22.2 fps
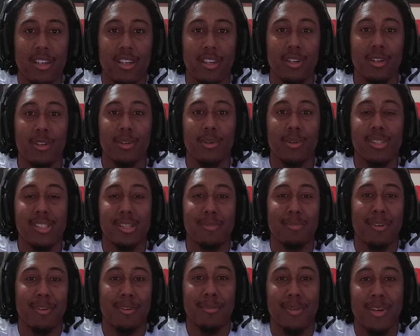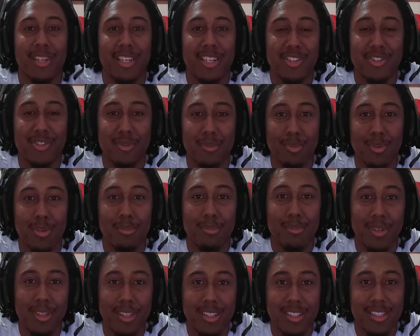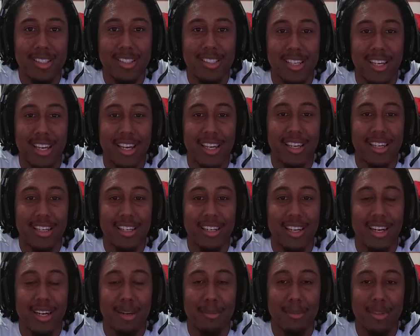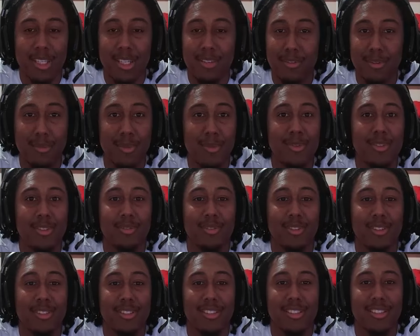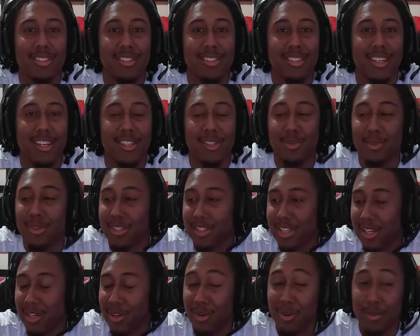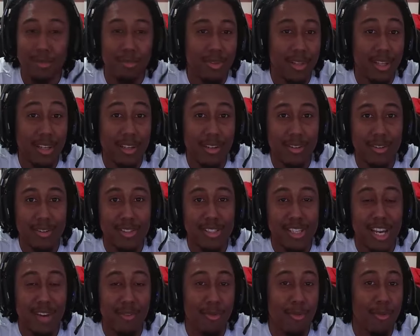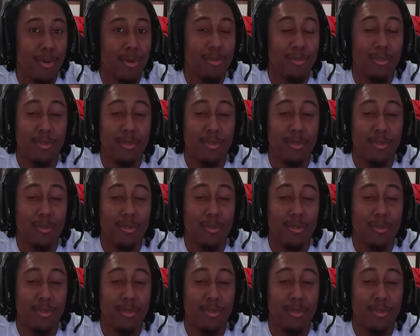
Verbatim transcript: Yo, what's up, everybody? It's your boy Bugz, and I'm leaving Multiversus. I just want to thank all the players, everyone